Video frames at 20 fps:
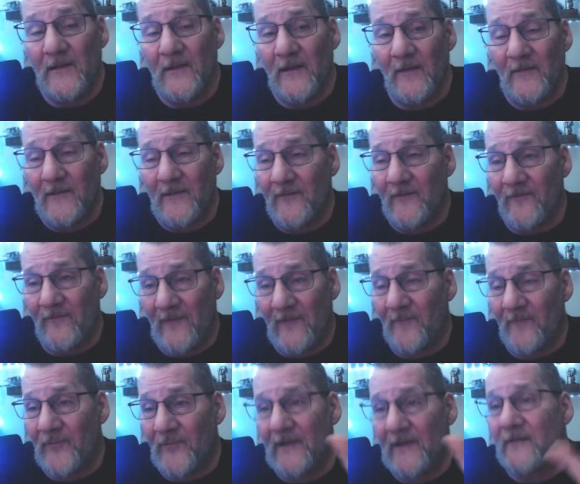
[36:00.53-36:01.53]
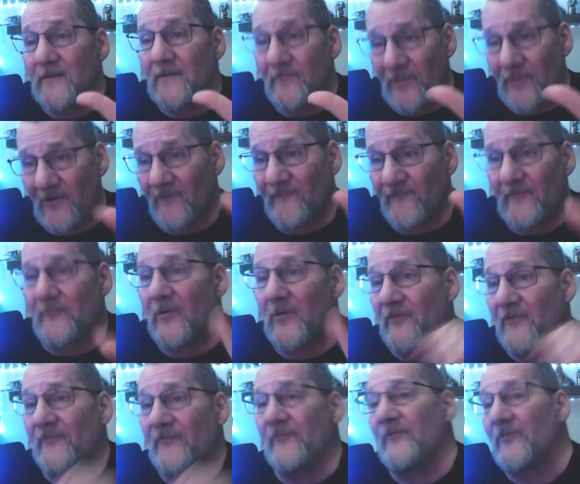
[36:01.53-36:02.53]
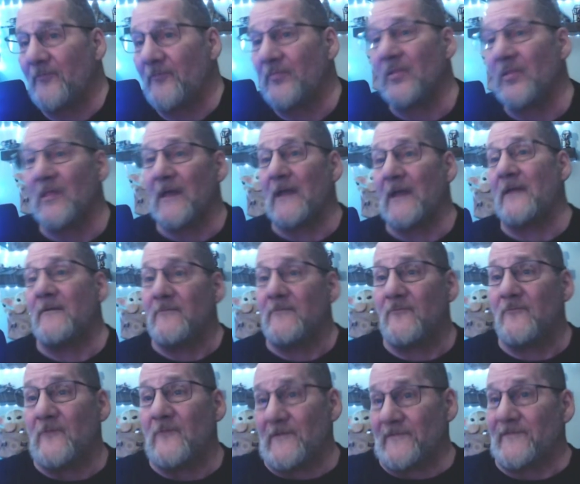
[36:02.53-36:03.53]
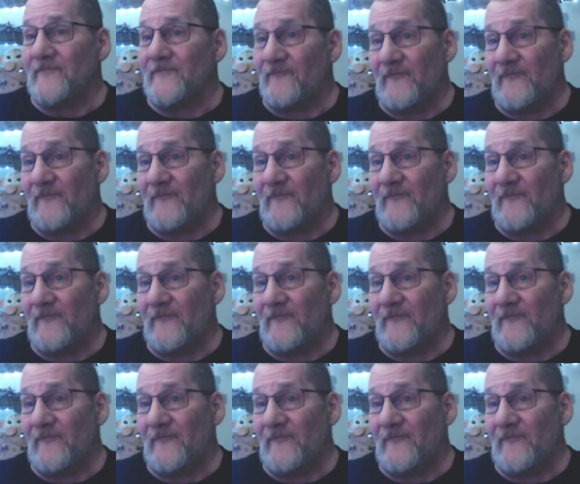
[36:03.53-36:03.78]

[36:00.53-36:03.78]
They picked the perfect person to play Wilson